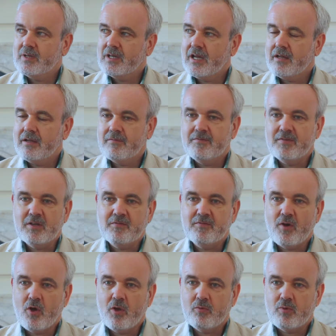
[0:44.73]
kind of Fianna
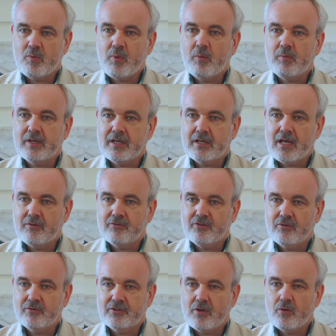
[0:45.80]
Fáil Republican
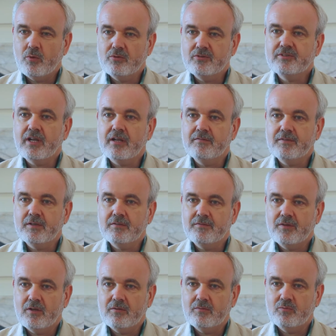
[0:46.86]
household, an old-style Fianna
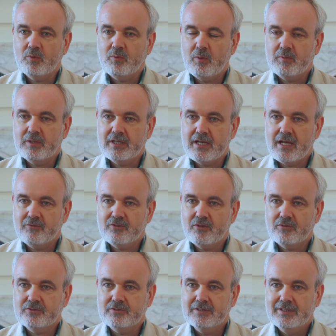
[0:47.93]
Fáil Republican
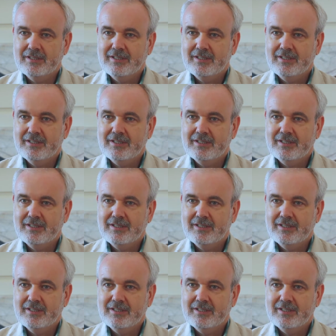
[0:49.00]
household.